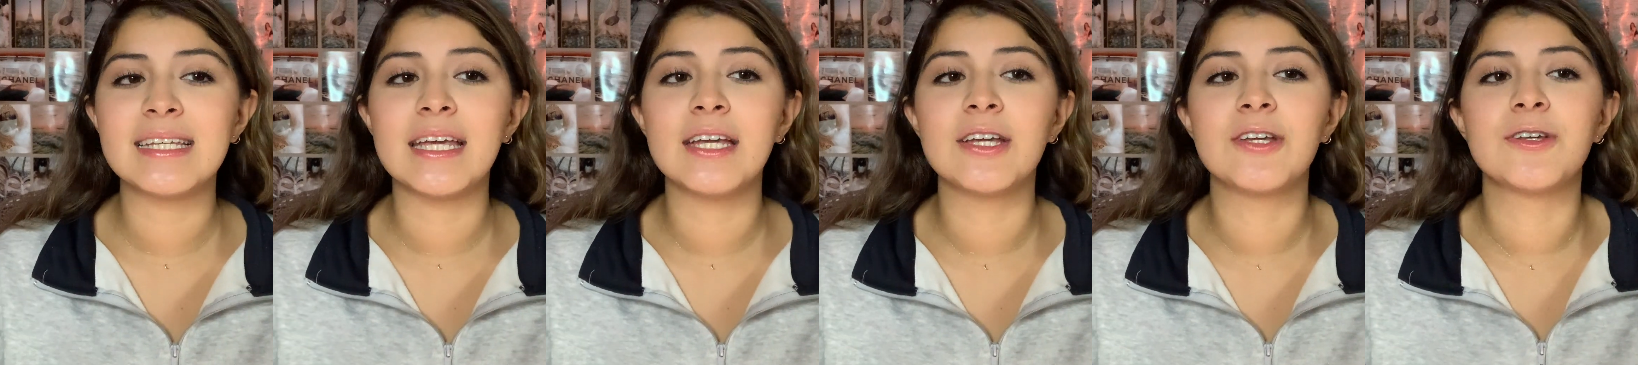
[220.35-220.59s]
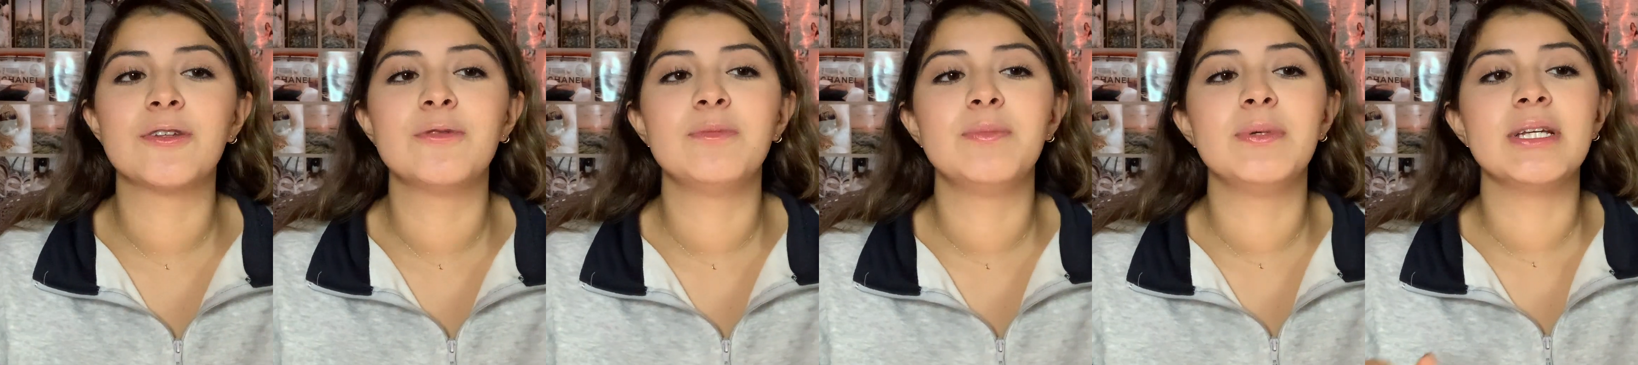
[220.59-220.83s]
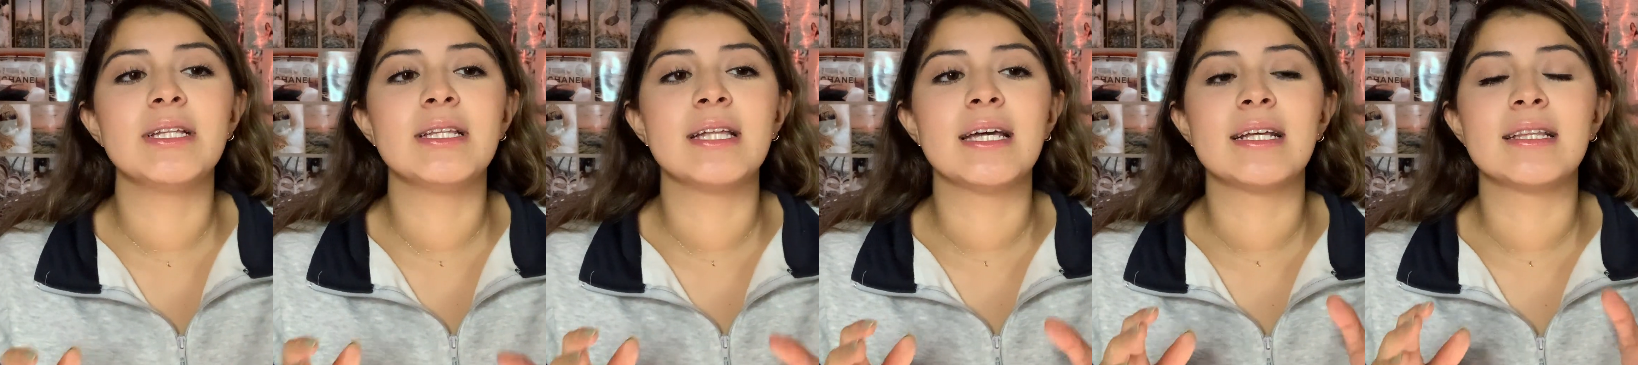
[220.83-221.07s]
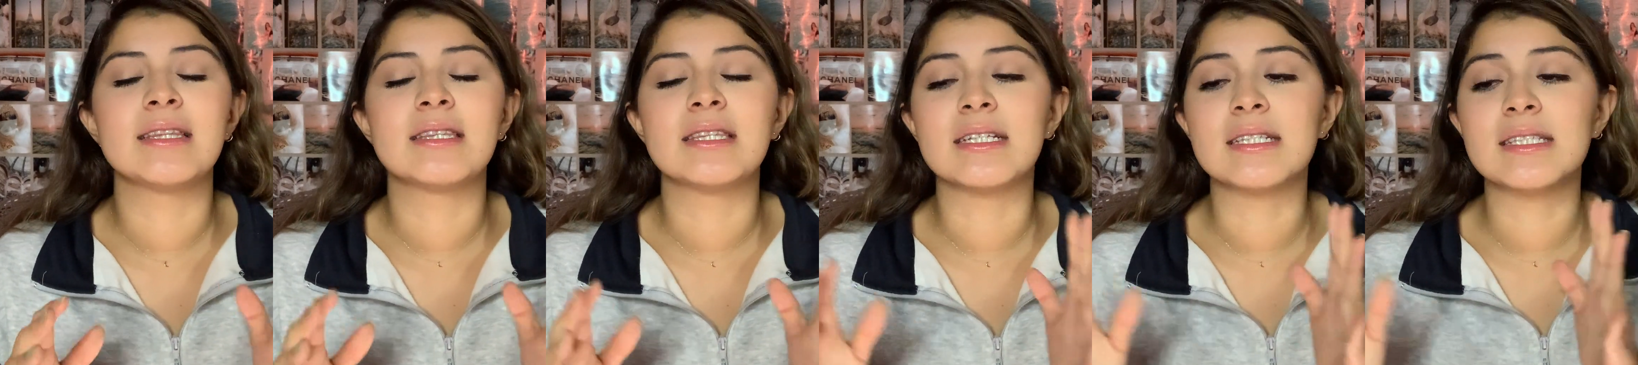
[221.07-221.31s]
it could be like
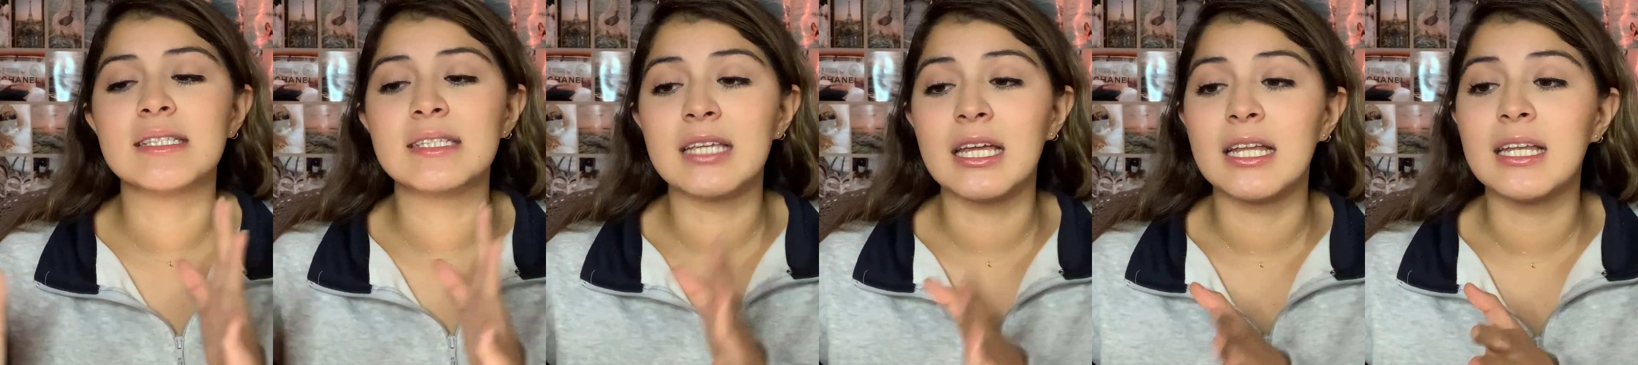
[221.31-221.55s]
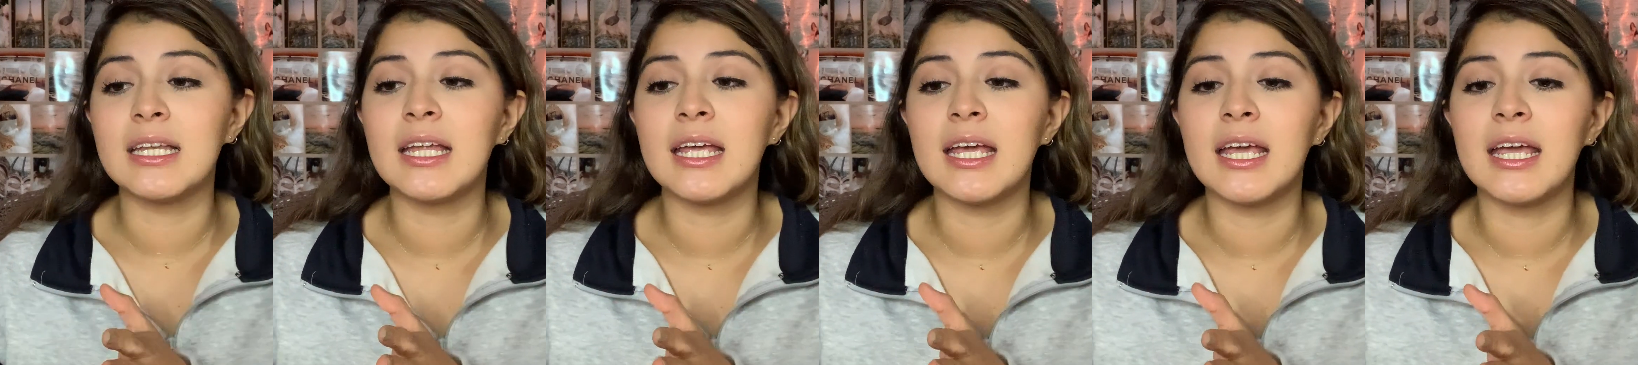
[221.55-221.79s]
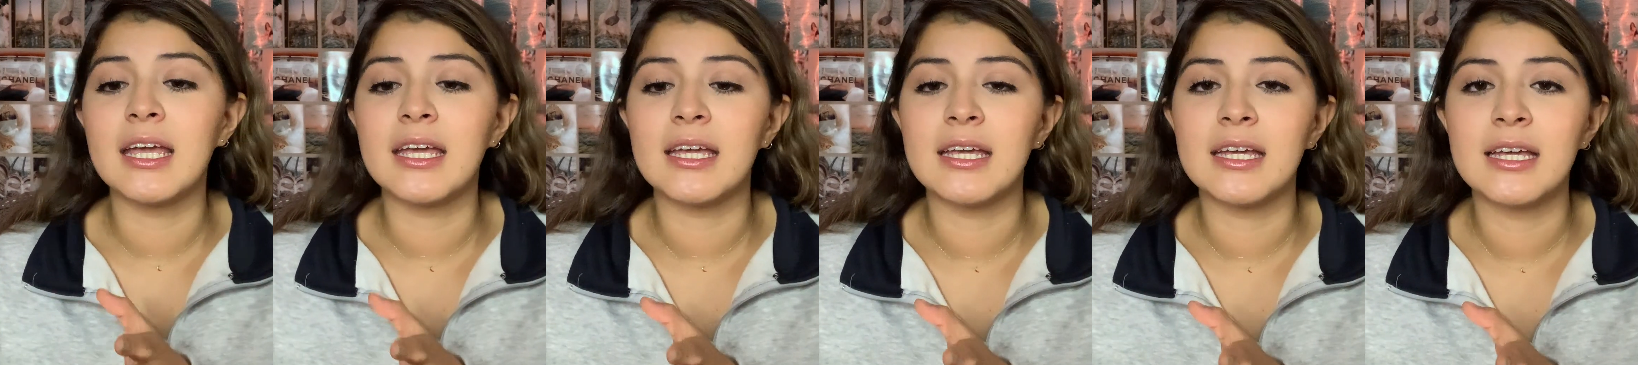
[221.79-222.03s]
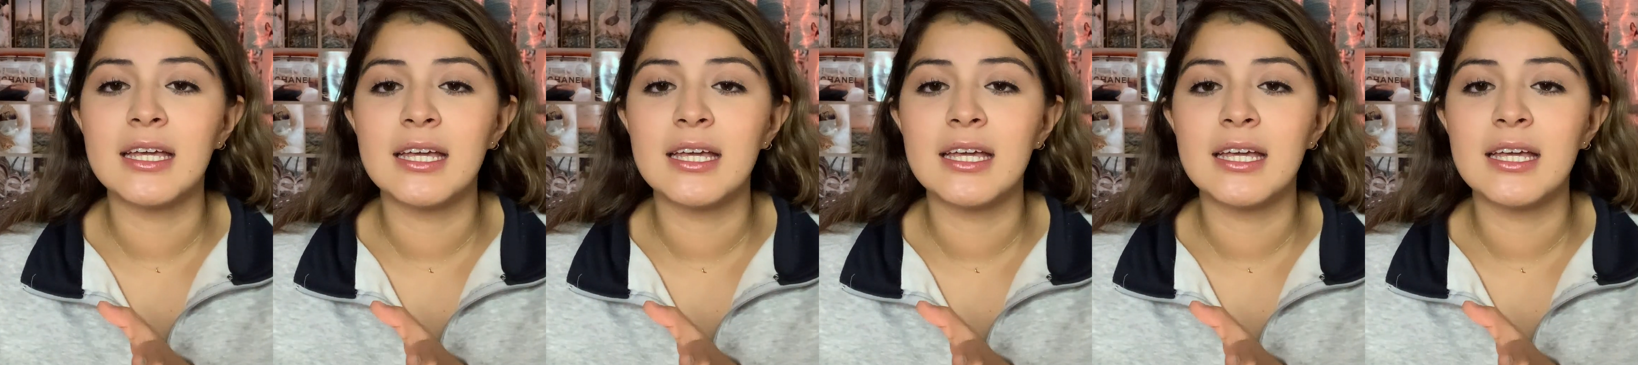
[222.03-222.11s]
the Sunday